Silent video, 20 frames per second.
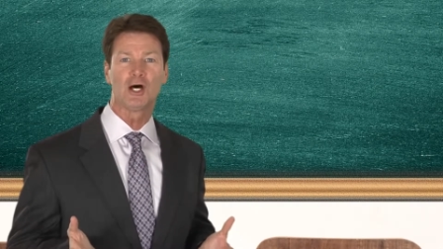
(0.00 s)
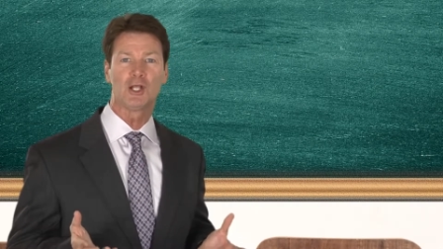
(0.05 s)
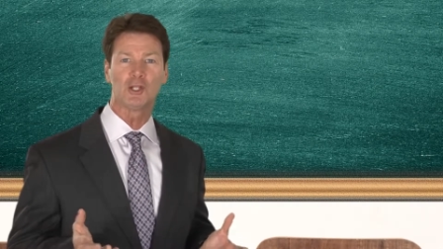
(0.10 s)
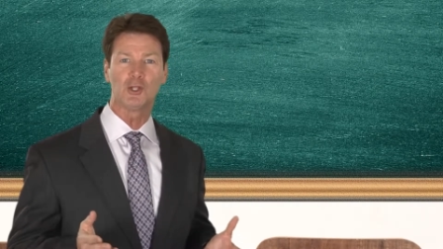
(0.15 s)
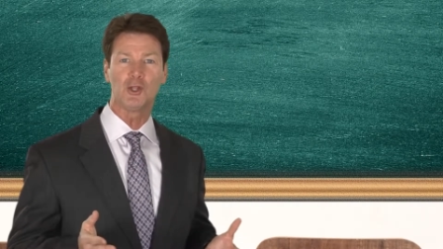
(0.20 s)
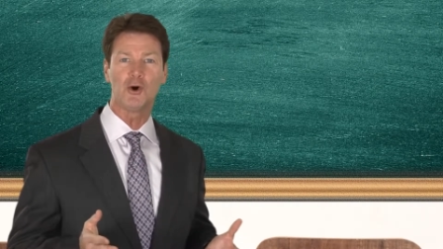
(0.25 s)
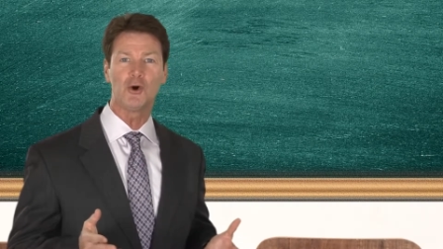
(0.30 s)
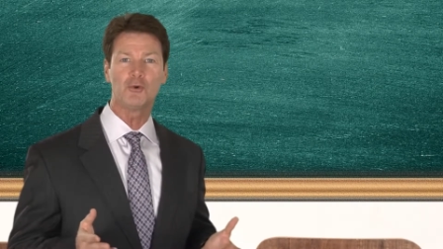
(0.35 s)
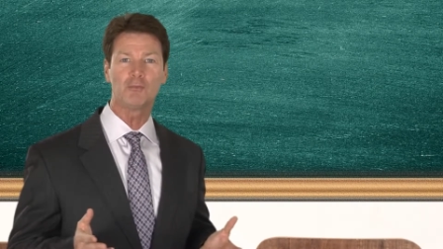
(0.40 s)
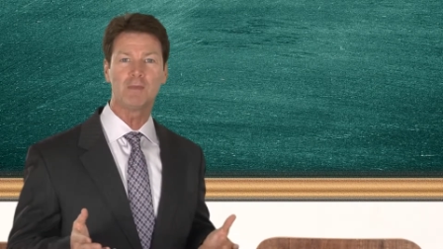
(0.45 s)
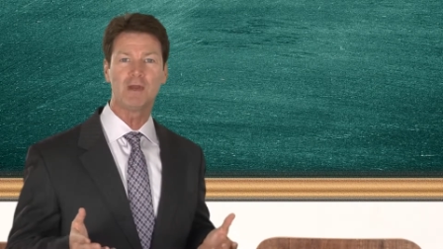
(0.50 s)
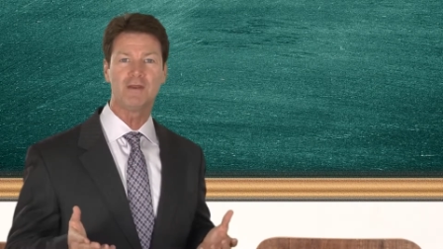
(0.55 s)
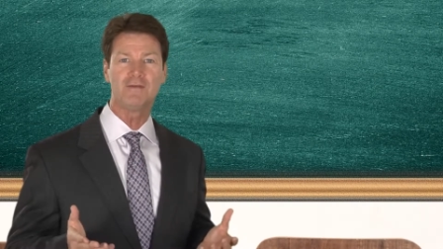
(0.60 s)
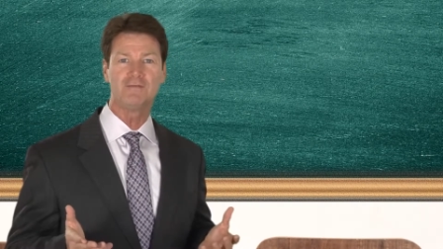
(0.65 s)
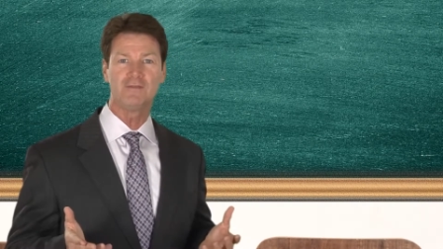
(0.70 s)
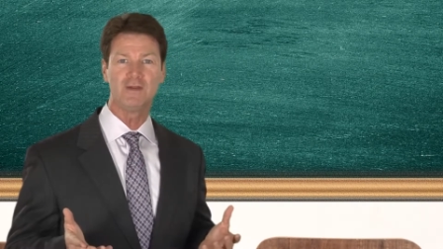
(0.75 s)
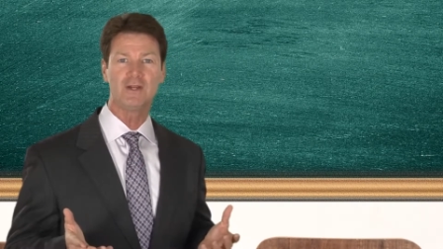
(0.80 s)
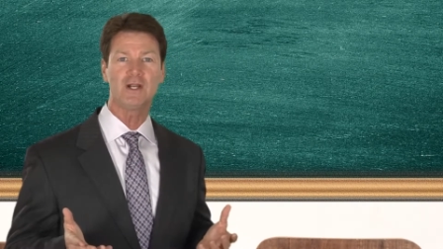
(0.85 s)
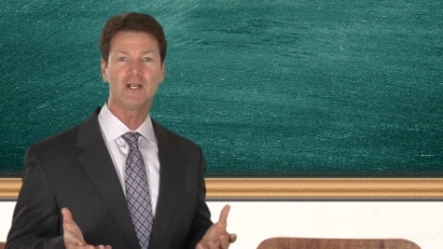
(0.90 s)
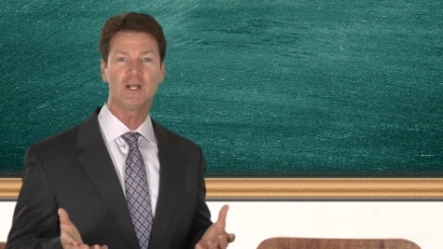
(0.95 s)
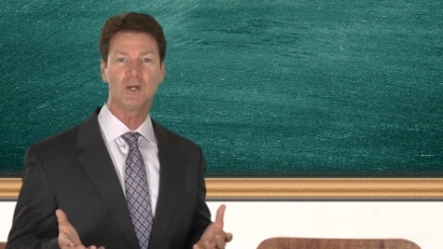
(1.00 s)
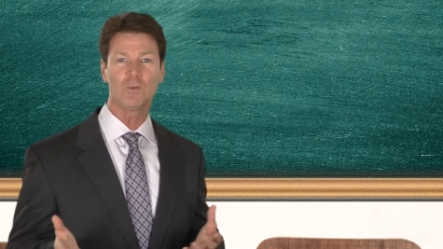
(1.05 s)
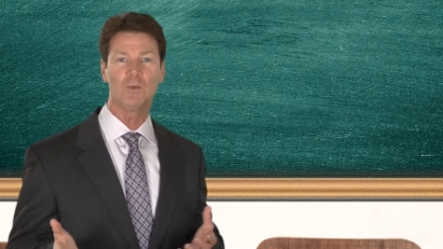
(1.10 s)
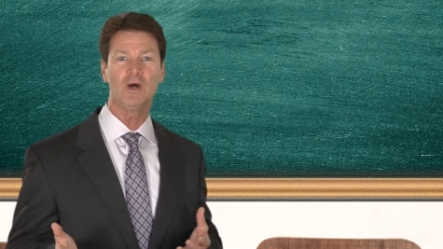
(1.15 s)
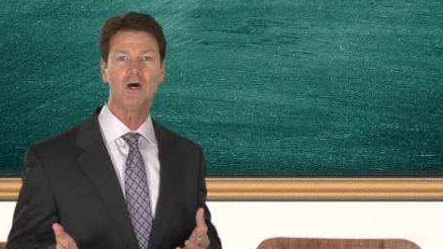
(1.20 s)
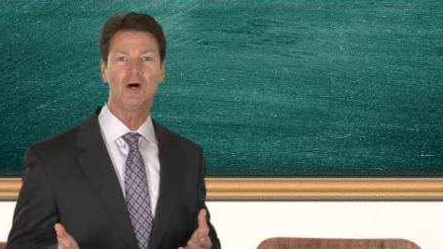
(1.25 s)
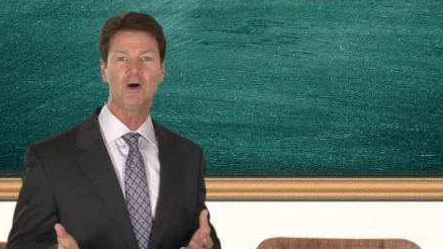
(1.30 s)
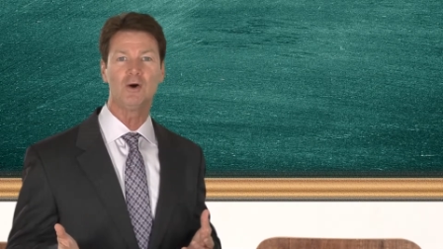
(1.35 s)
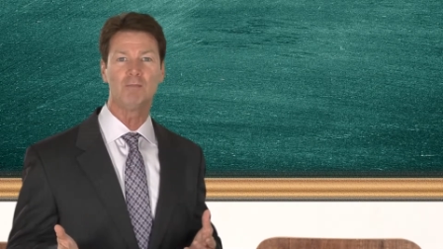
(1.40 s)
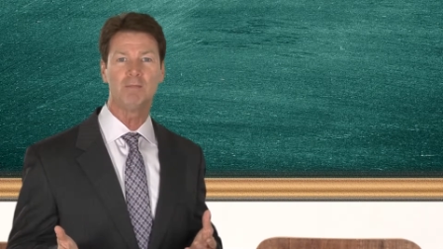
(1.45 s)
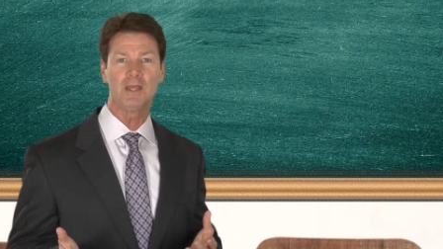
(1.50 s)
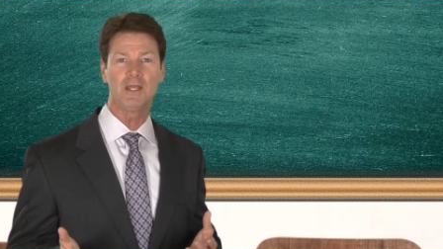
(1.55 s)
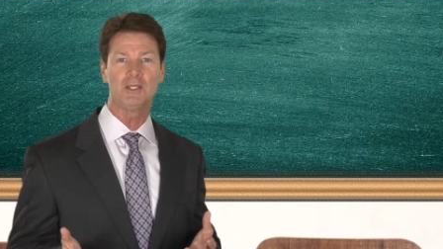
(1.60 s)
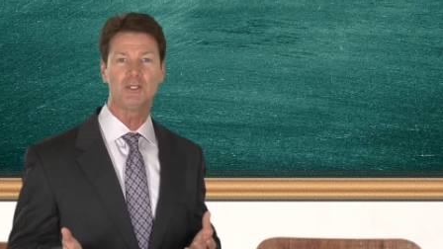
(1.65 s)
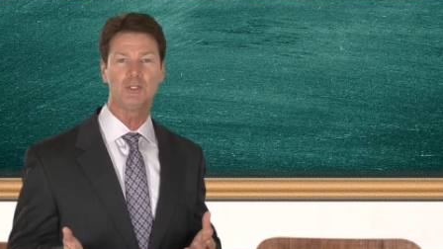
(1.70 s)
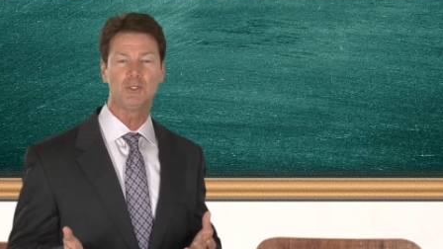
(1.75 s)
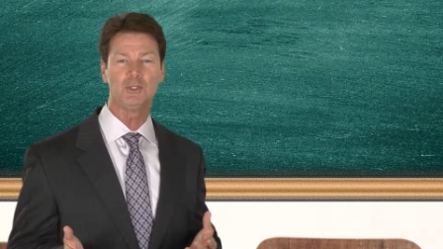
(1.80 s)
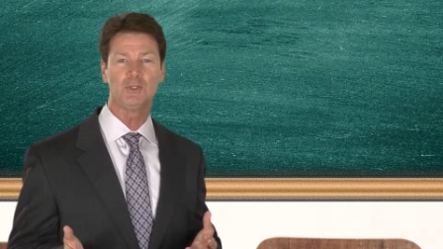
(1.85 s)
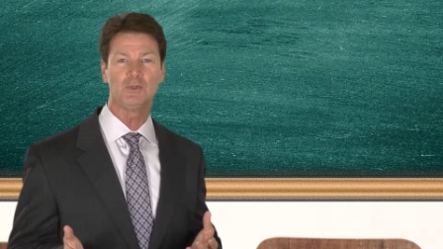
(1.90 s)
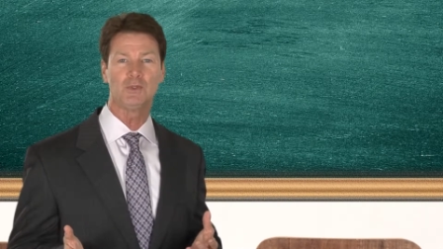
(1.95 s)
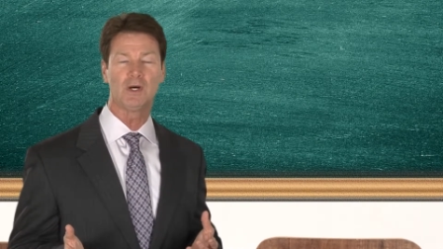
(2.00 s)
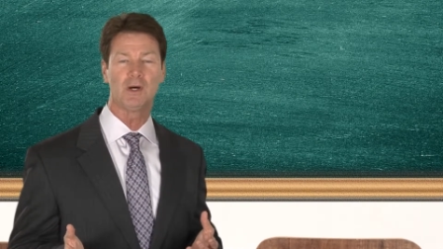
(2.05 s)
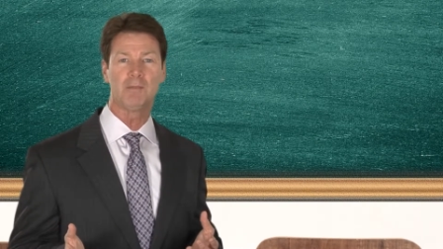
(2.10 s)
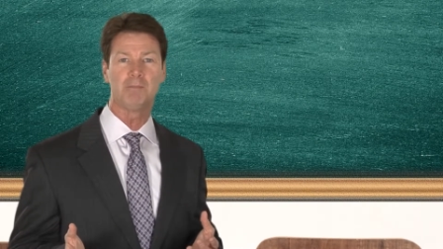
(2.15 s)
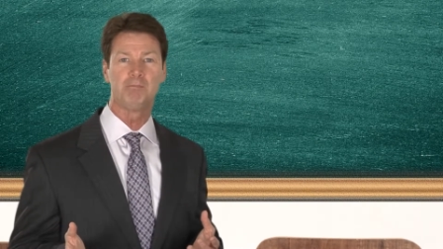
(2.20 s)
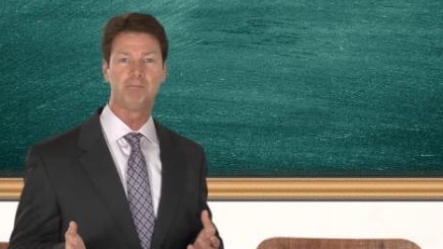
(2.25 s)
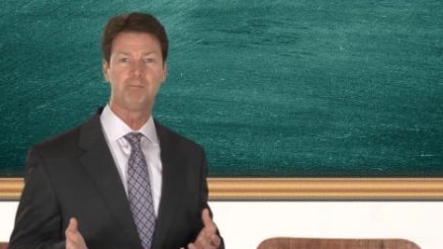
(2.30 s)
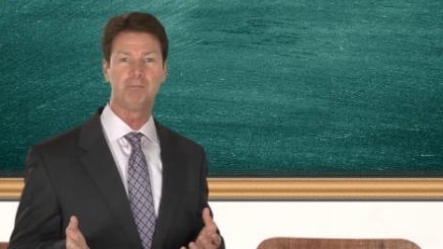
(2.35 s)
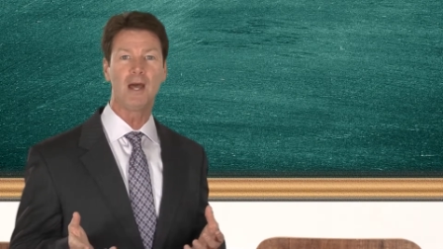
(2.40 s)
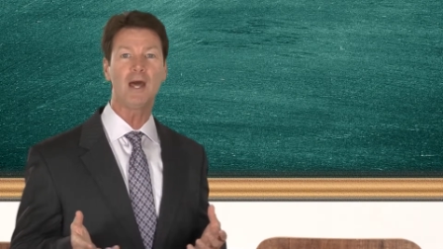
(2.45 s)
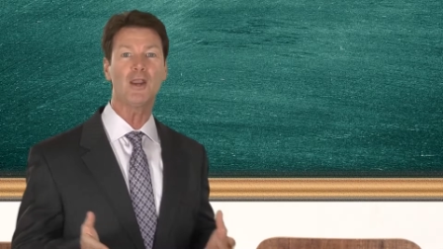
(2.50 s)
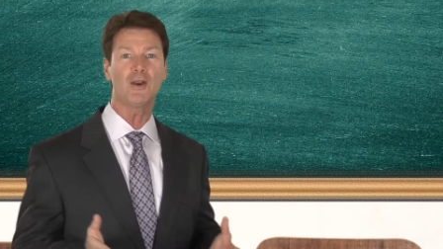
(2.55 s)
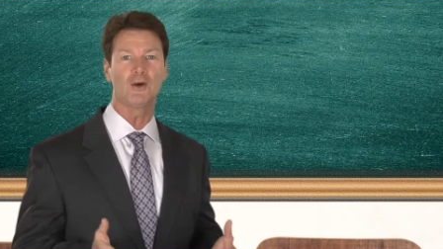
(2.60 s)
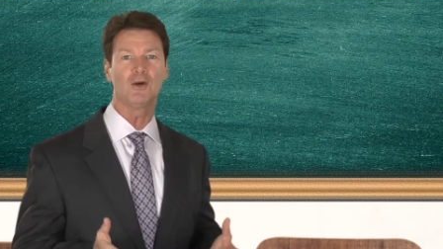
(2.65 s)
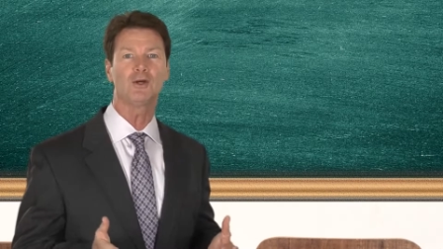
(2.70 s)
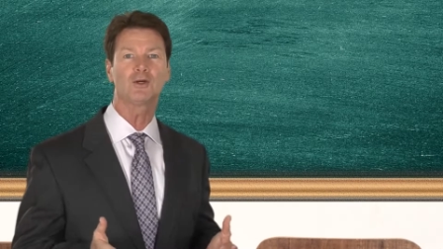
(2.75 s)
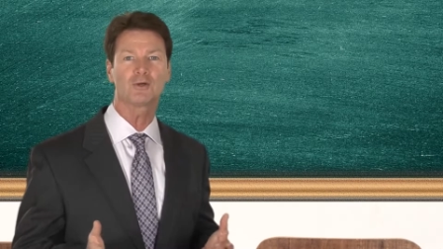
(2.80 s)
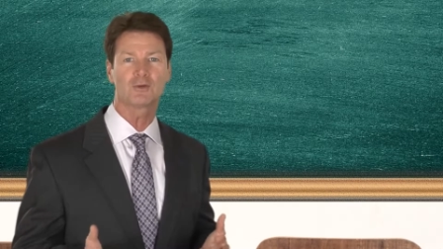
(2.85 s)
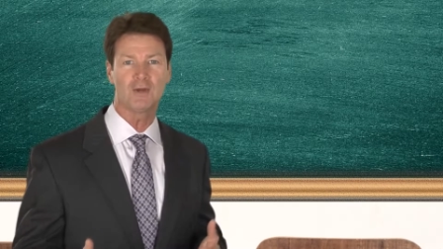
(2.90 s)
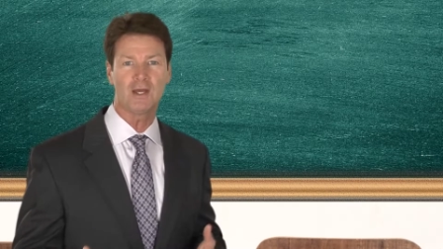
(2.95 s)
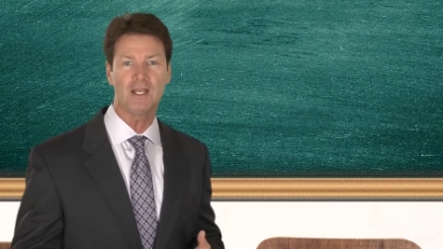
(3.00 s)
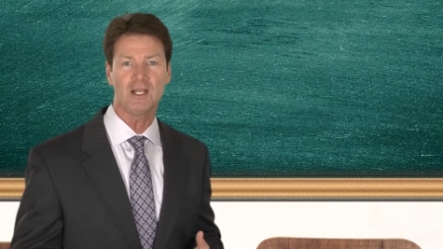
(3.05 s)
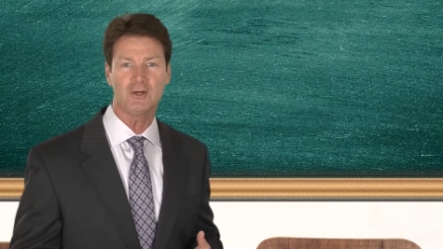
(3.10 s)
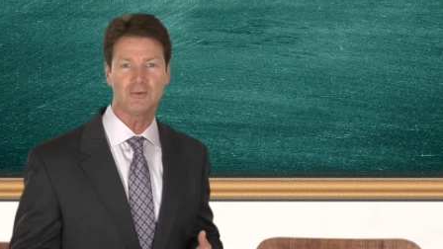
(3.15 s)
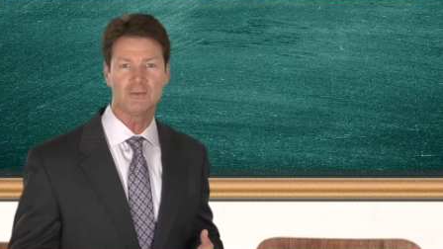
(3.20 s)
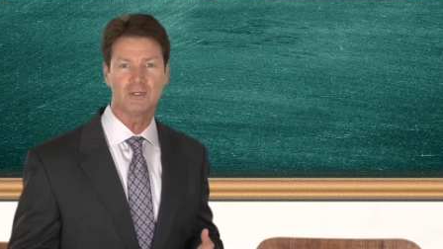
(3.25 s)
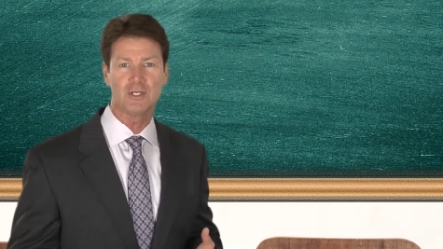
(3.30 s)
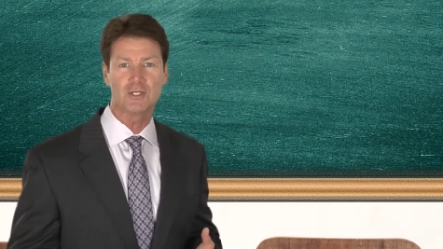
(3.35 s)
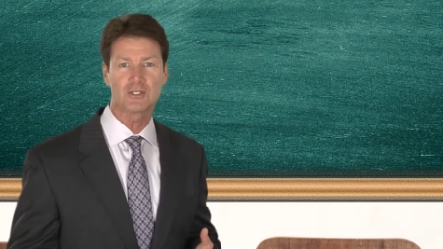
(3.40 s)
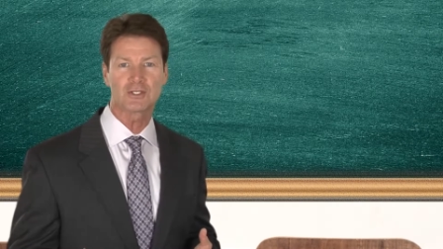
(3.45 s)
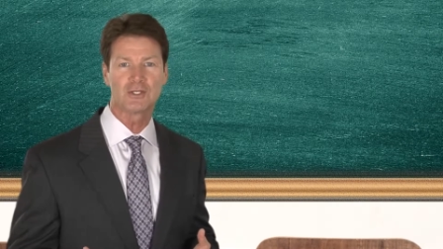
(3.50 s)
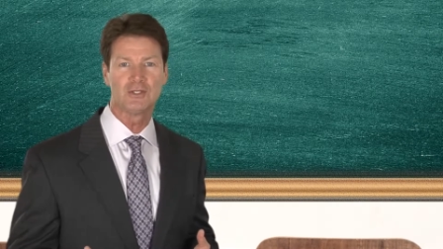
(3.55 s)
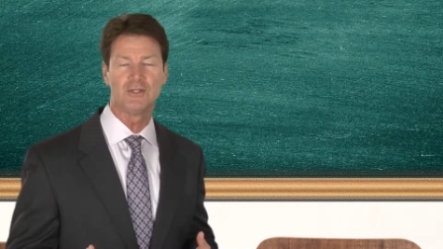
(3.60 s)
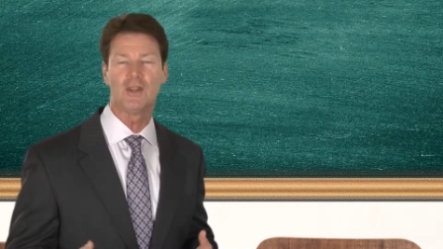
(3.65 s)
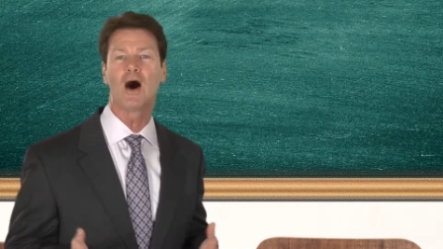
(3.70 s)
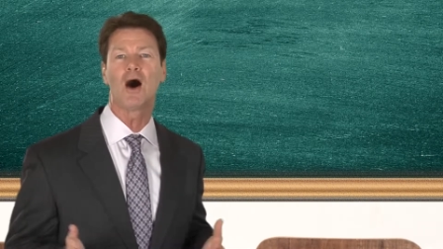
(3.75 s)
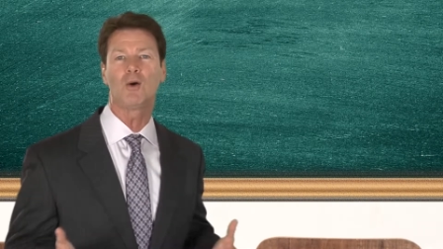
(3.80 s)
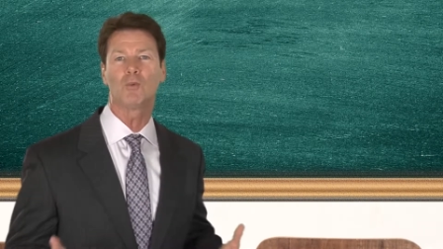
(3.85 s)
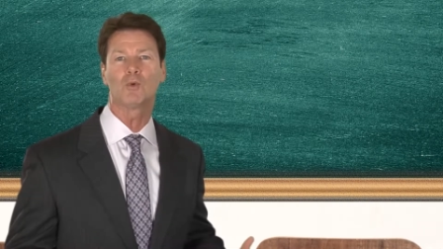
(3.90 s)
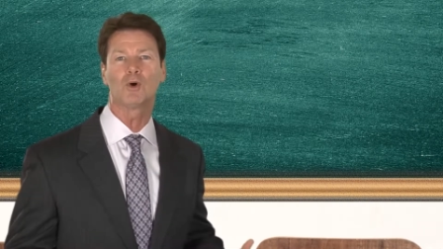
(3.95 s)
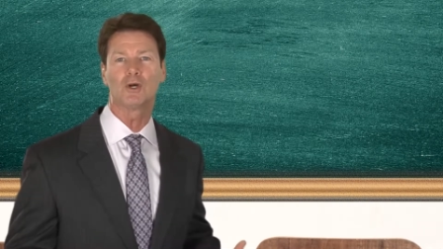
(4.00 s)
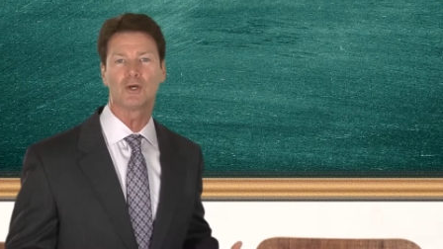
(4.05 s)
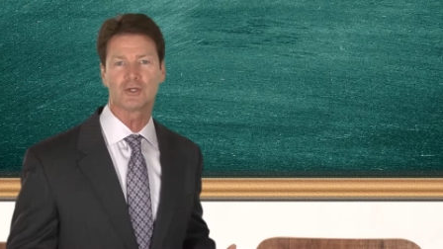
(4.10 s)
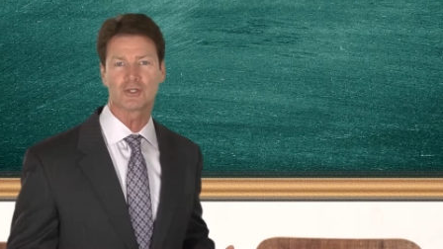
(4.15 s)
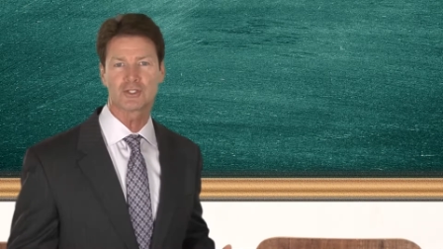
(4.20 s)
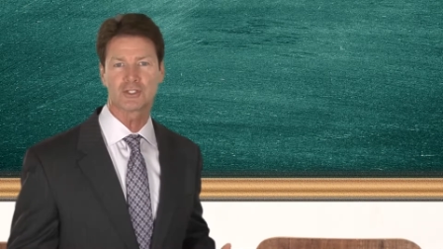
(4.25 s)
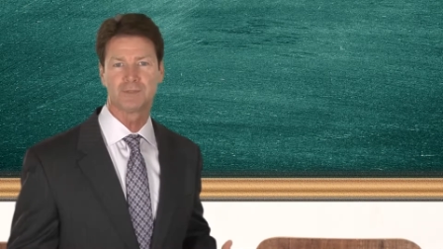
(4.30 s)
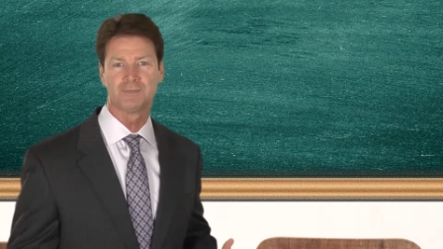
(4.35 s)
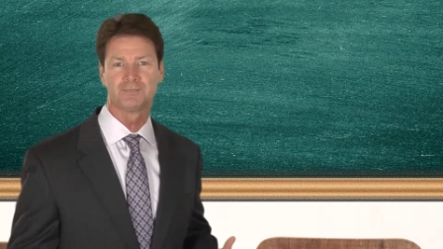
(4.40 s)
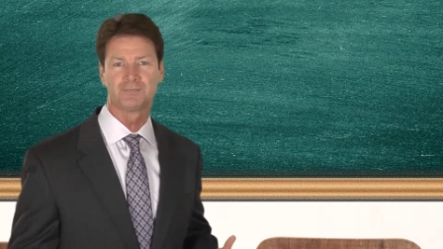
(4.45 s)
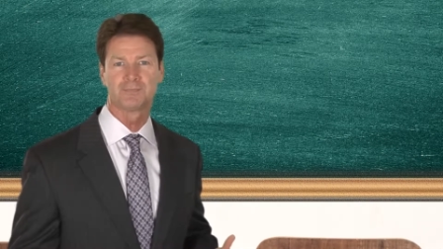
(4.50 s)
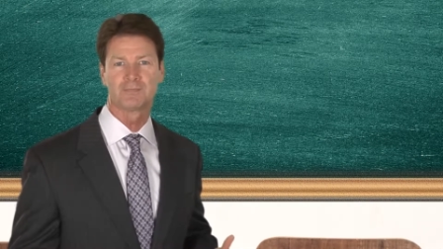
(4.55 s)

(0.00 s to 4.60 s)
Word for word: a loan may very well make you a better credit risk, not worse.